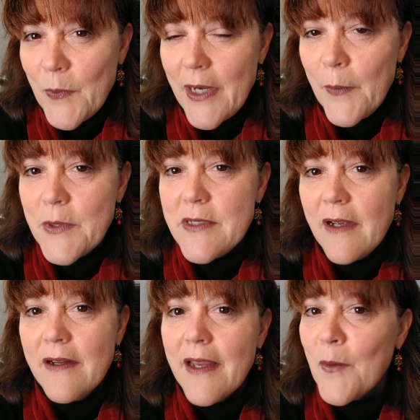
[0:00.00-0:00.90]
when I was
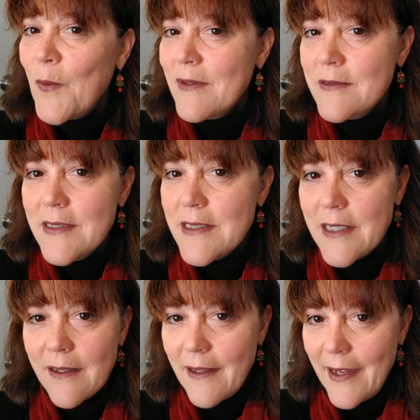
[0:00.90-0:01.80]
young, it wasn't
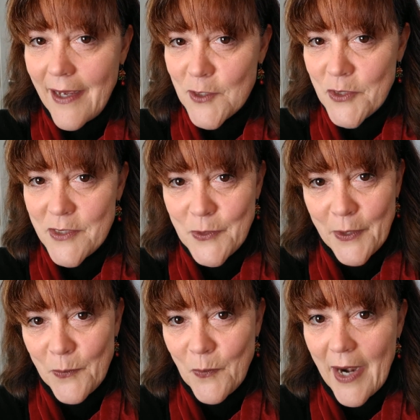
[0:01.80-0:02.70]
until I actually
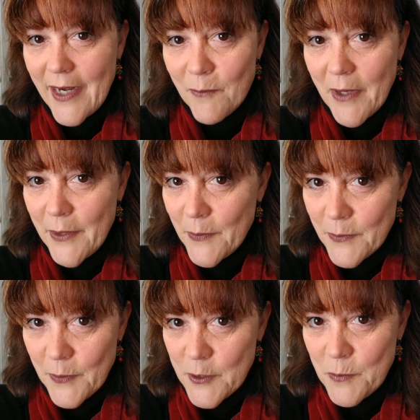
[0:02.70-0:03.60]
started writing my
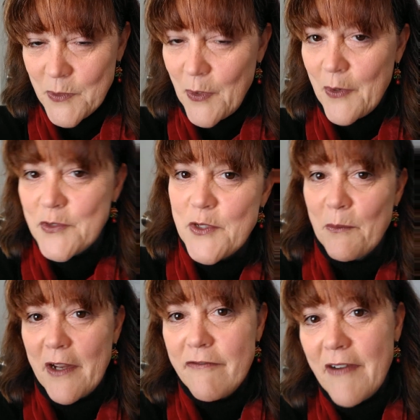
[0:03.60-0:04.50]
own Christmas cards to
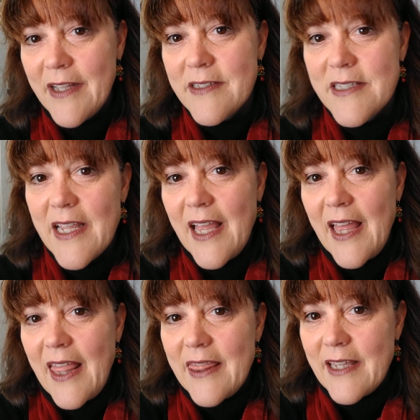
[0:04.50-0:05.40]
my friends
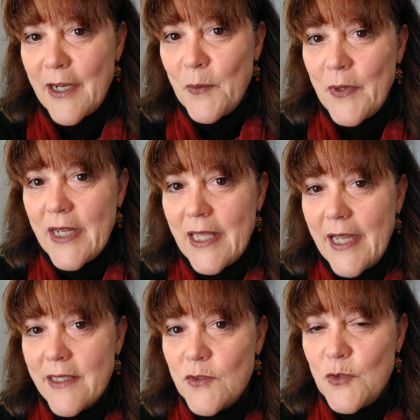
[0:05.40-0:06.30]
that I
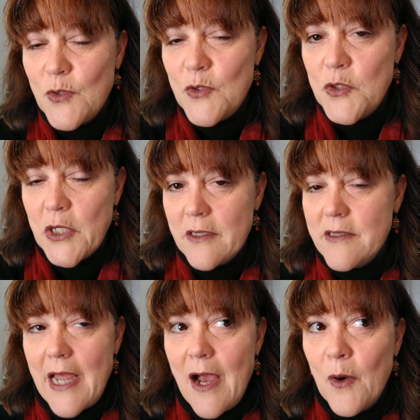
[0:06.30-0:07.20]
realized
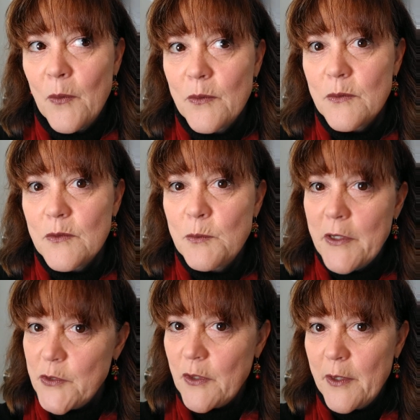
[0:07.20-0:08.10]
just how
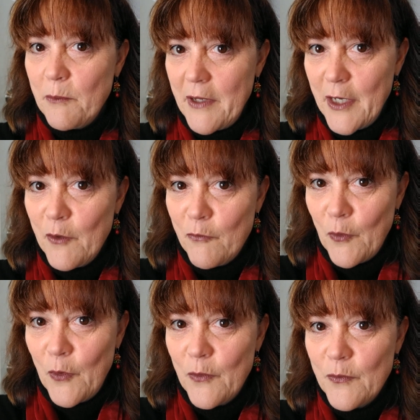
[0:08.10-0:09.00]
special and
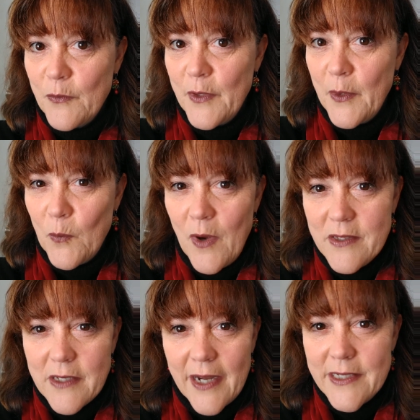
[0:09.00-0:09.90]
meaningful it
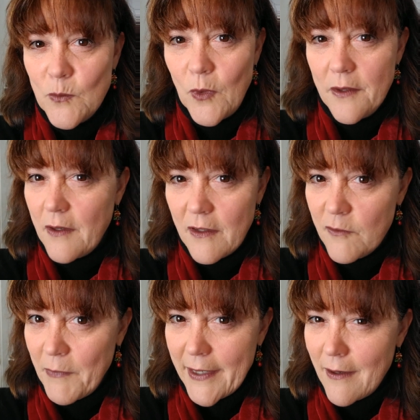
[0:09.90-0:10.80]
was. I didn't want all
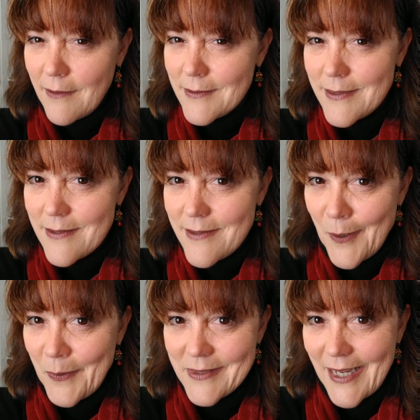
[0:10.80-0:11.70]
of my cards to
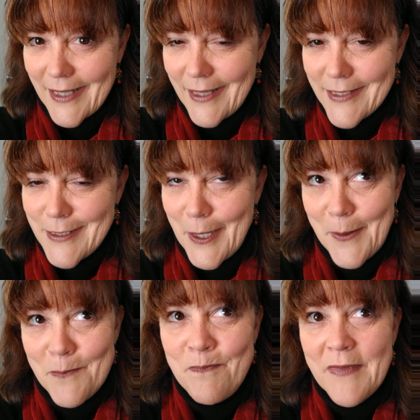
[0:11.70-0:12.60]
sound exactly the
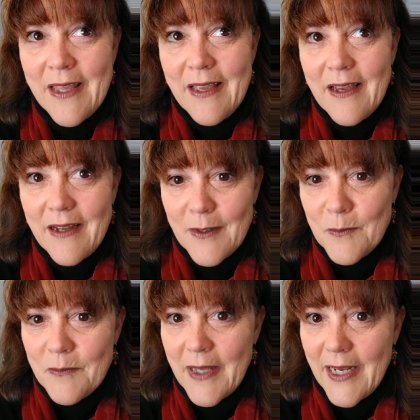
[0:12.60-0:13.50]
same,
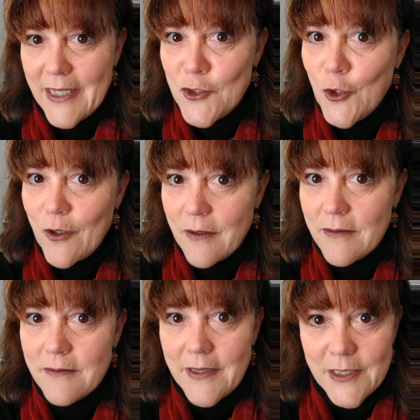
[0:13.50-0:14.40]
and it took
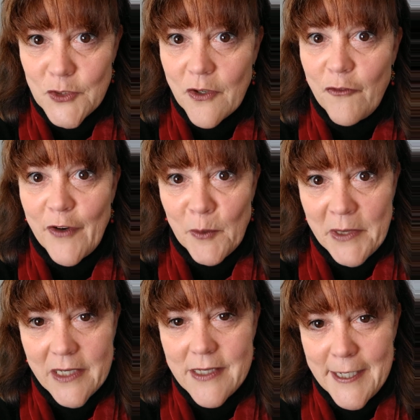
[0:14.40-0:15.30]
a fair
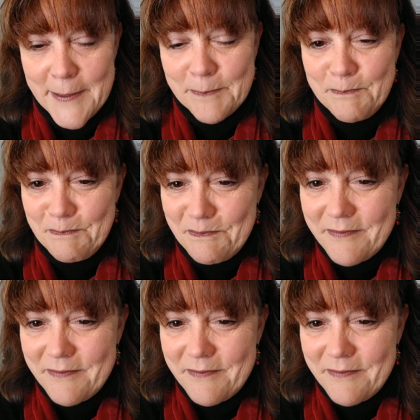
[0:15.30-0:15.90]
bit of time.